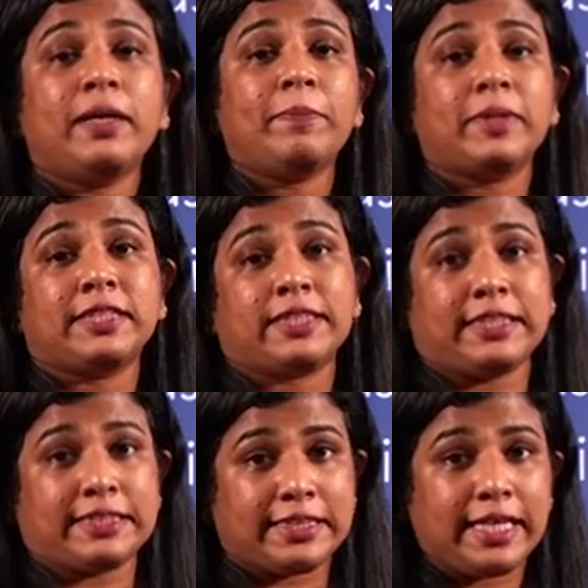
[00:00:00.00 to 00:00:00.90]
a person
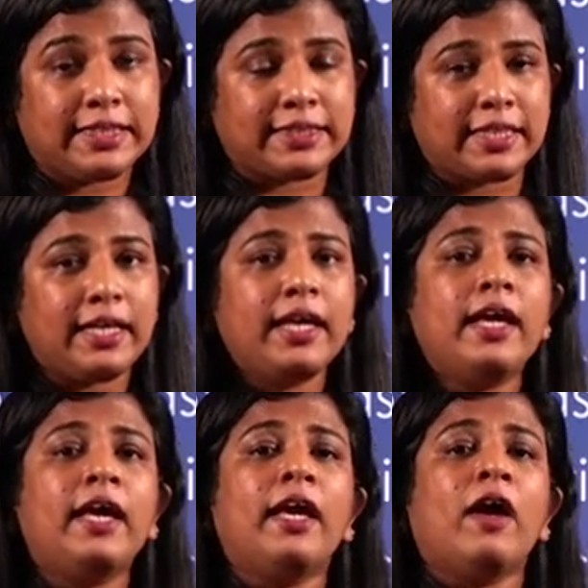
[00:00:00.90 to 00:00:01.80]
is lazy
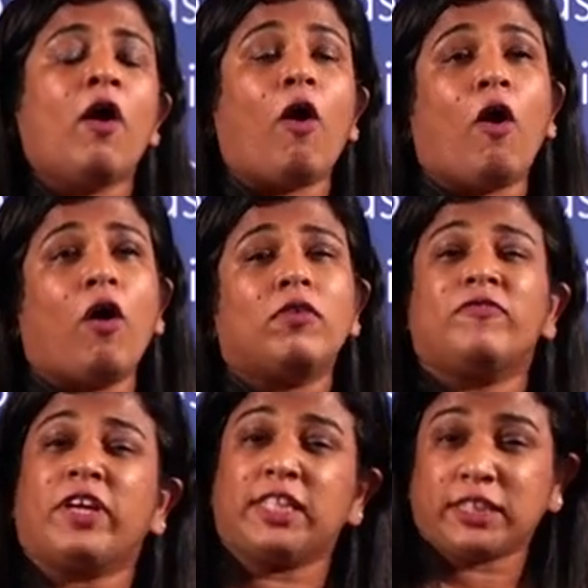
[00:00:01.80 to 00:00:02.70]
or
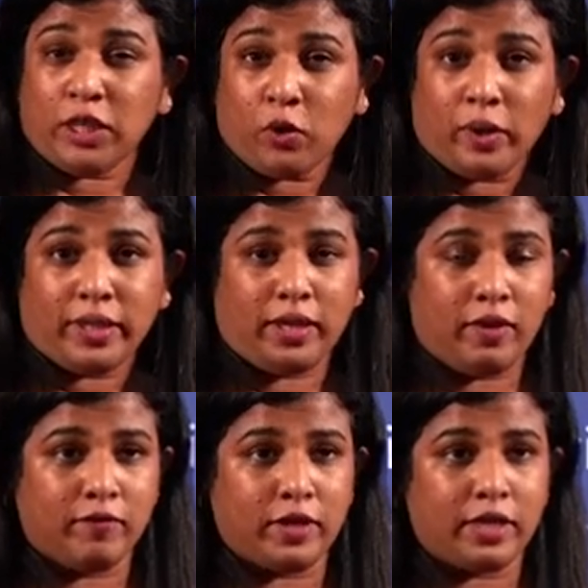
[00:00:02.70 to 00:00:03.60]
very slow in
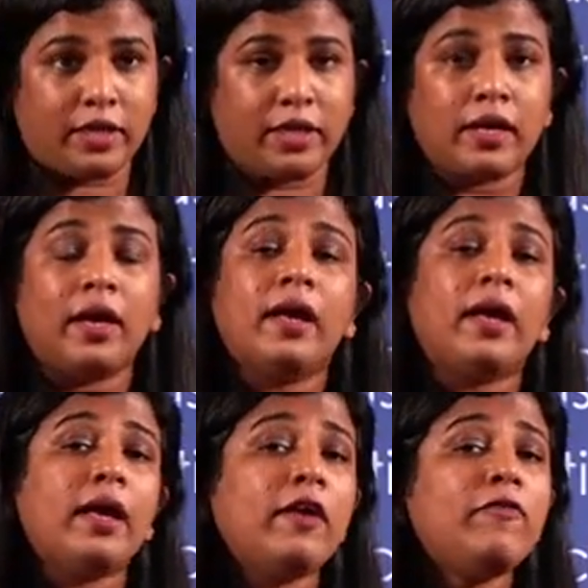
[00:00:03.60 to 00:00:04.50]
their work.
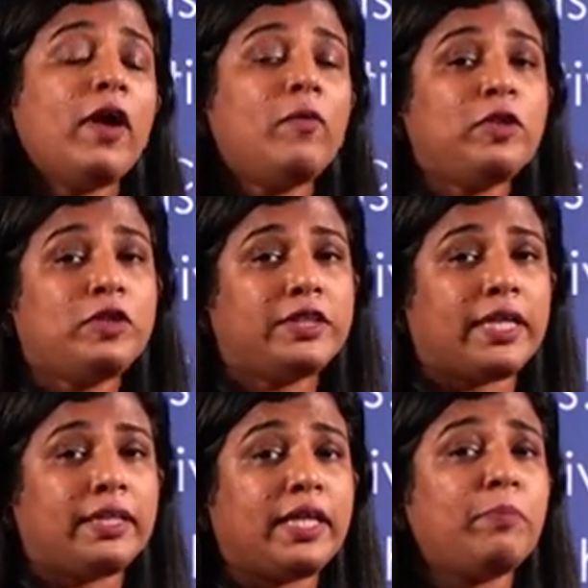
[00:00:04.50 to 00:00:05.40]
If I were to
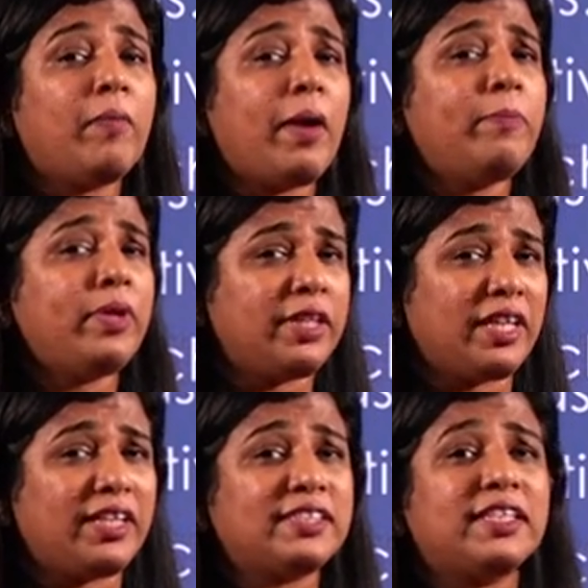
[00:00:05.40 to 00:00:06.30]
tell that my brother
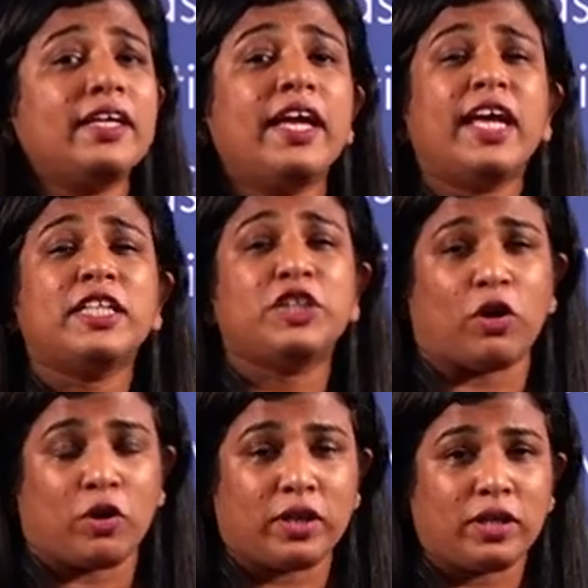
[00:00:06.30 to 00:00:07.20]
is a
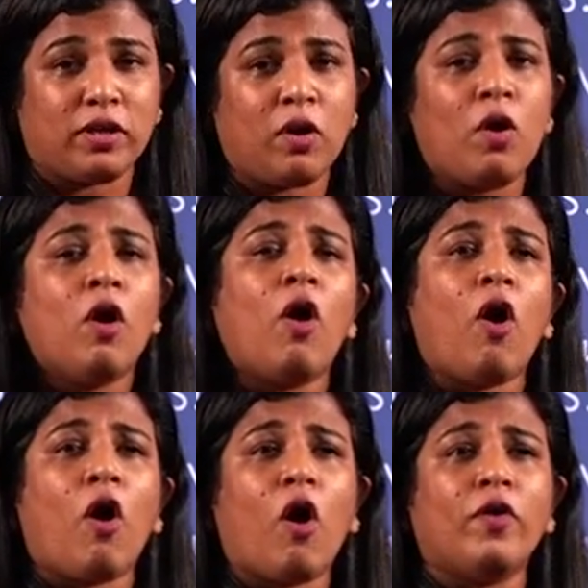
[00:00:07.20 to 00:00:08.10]
hedgehog,
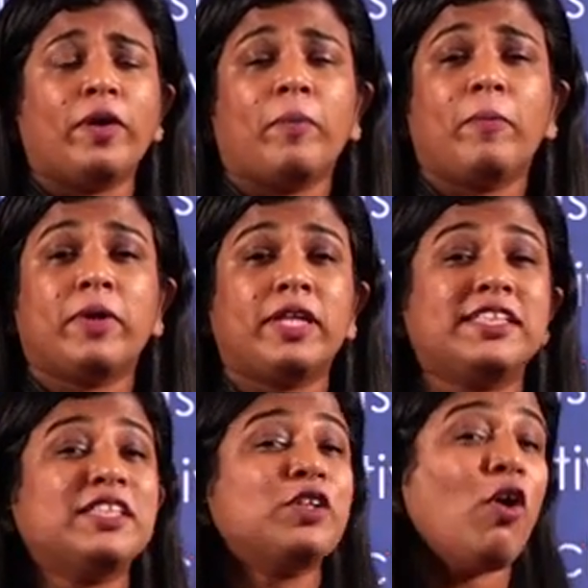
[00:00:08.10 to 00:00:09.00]
or that my brother is
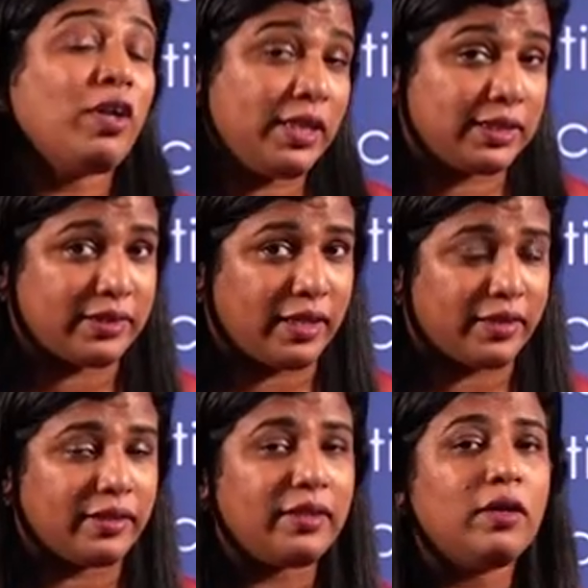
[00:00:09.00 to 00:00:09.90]
a tortoise
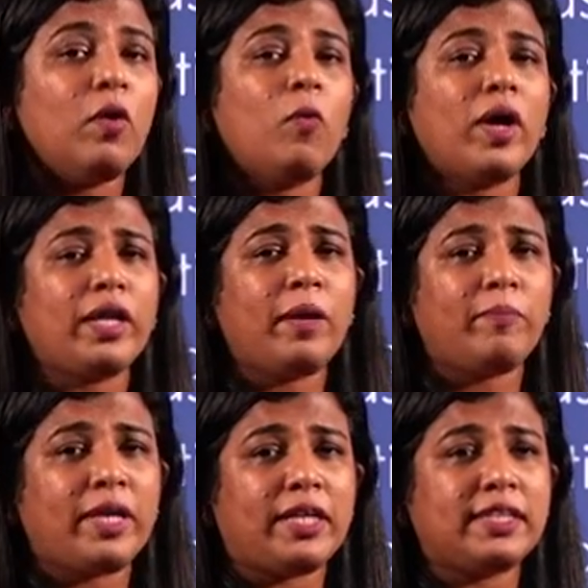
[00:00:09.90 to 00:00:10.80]
rather, what I
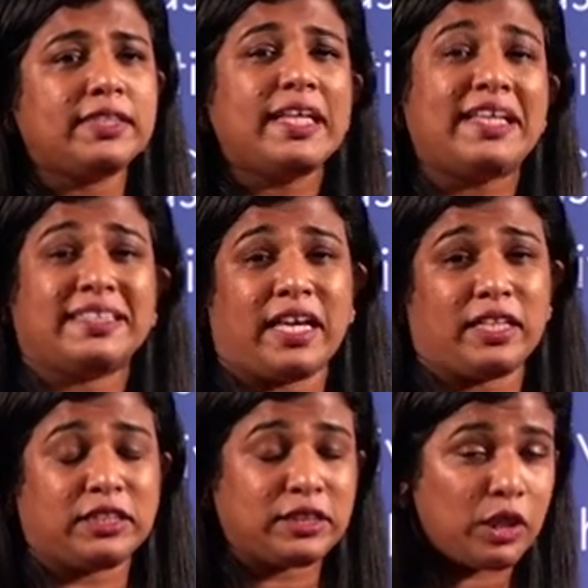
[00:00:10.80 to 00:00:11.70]
mean is he is
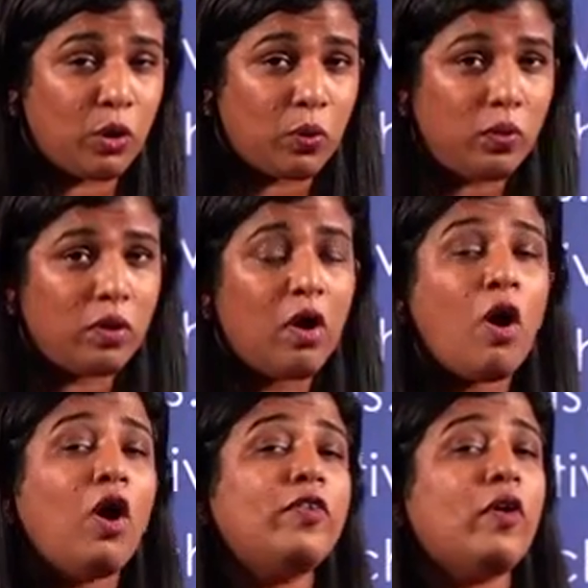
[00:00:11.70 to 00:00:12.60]
either slow
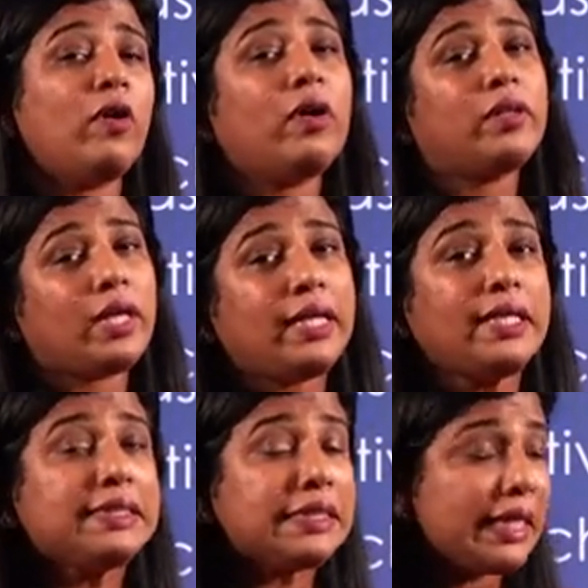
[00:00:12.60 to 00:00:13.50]
or that he
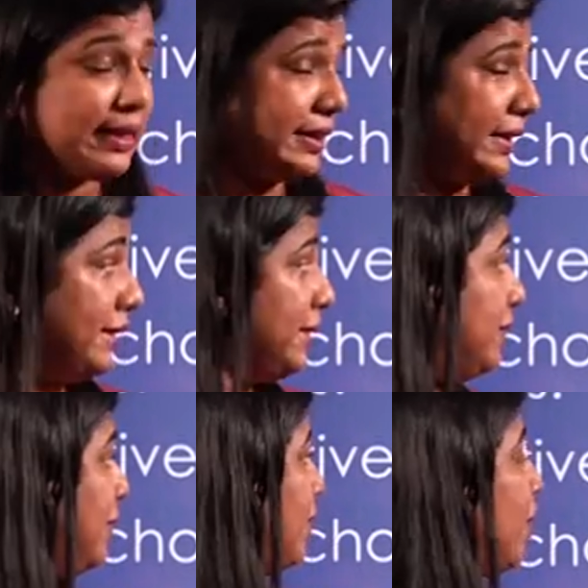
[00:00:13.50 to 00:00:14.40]
is lazy.
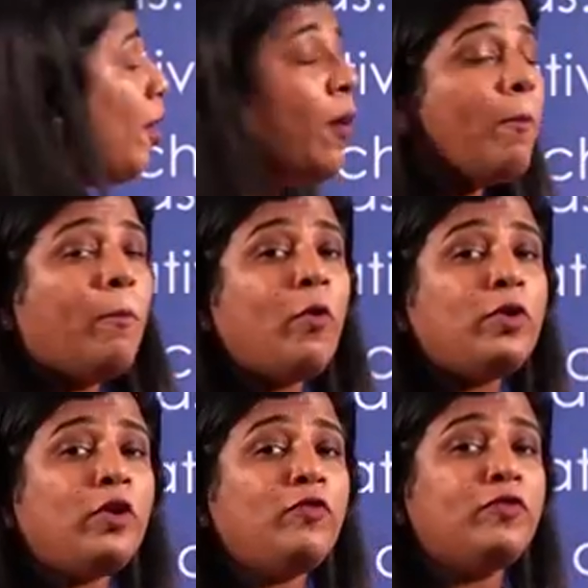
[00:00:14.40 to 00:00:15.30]

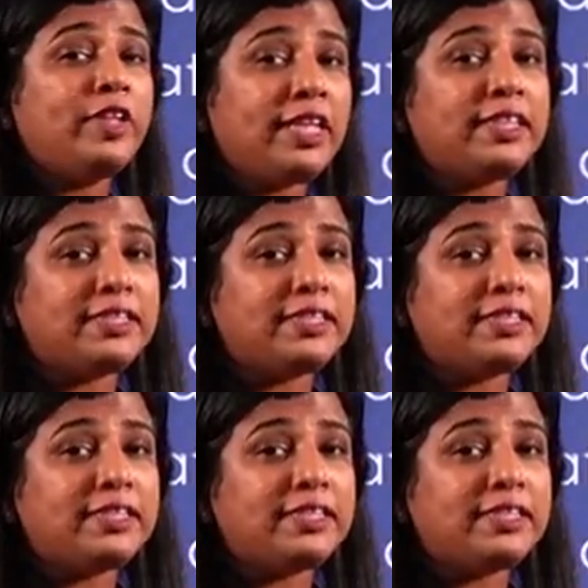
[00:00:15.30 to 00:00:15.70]
Both of these